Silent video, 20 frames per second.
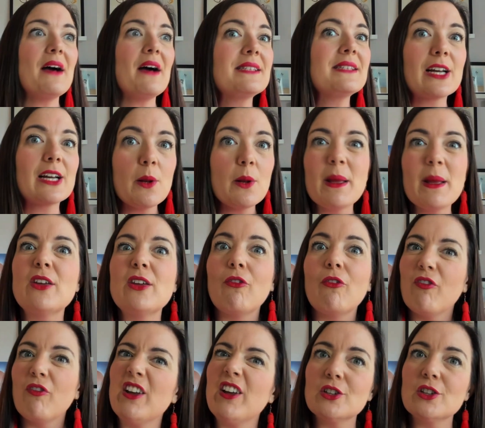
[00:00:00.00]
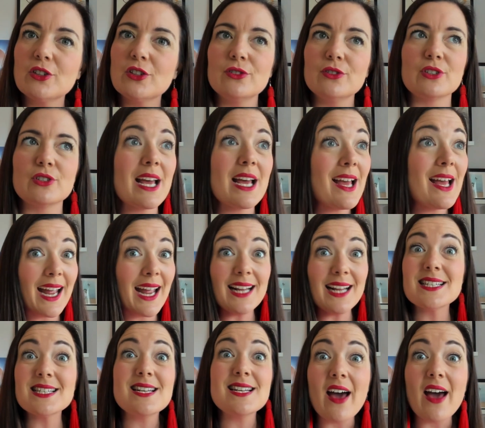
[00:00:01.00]
is that going to make you feel good?
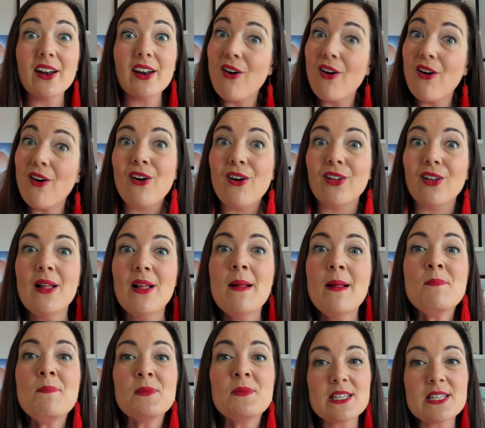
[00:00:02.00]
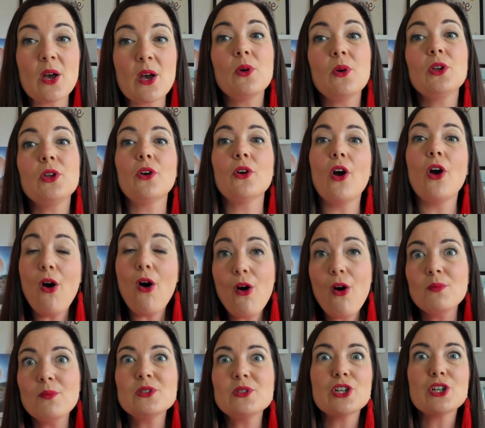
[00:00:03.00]
It's not at all. So, your
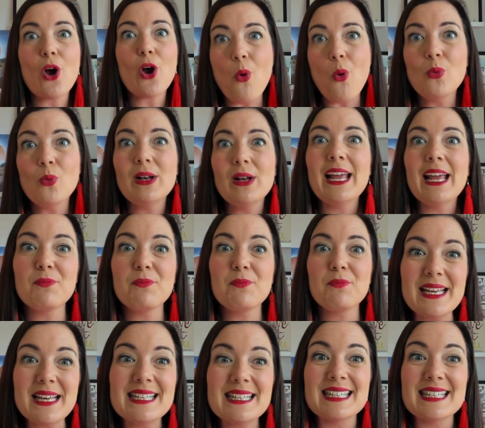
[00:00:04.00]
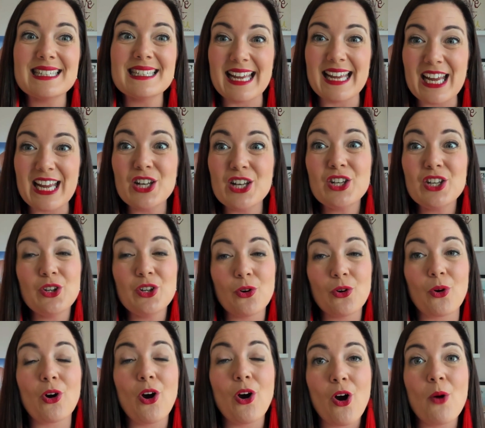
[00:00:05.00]
home should only have pieces in
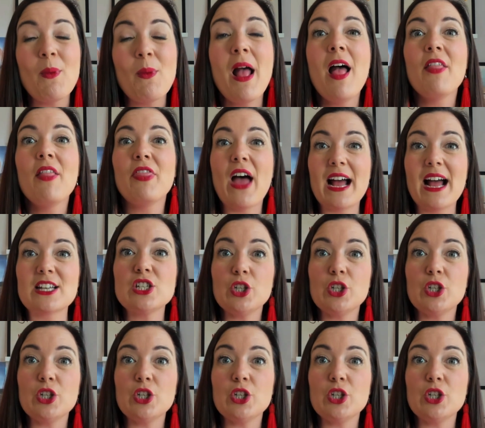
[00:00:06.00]
your home that